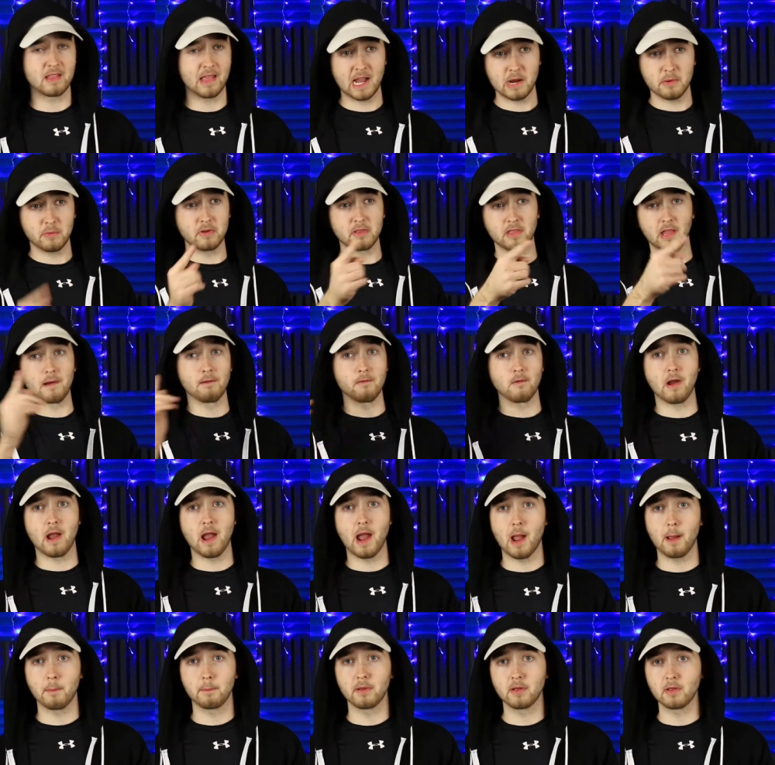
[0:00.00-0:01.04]
that would never
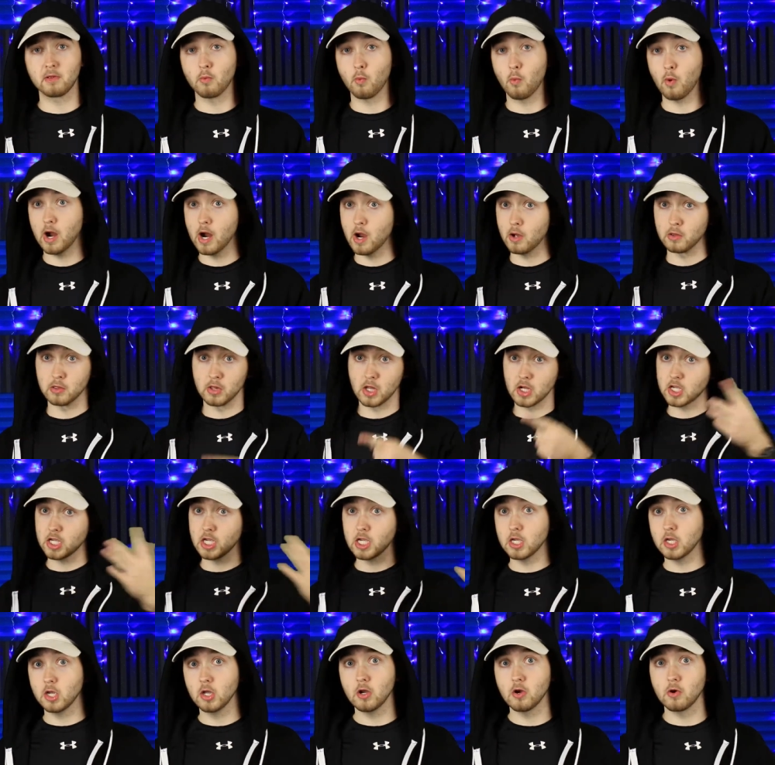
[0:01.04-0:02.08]
happen, wow, lucky
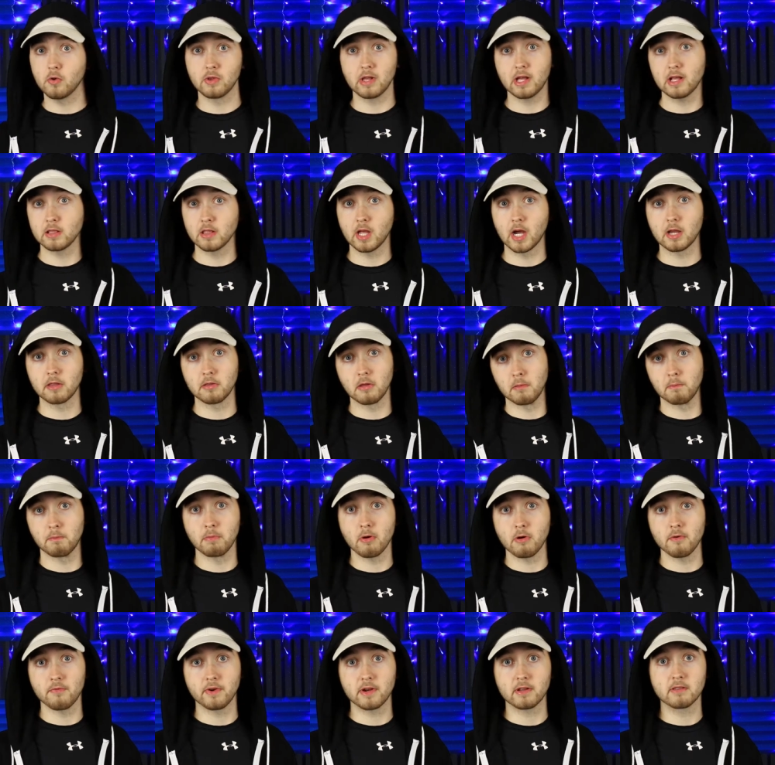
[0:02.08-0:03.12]
you, that lined up
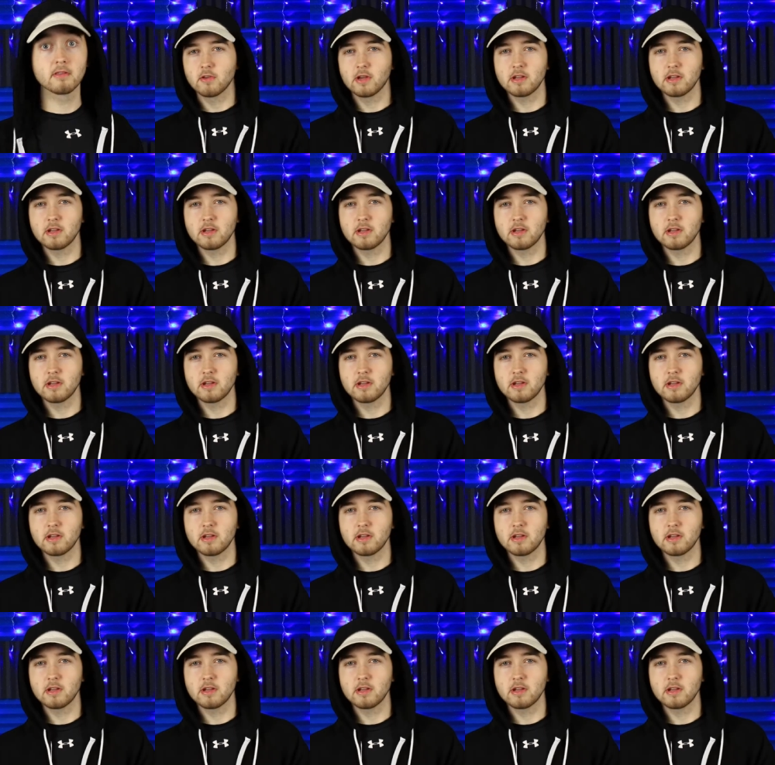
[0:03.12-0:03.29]
perfect.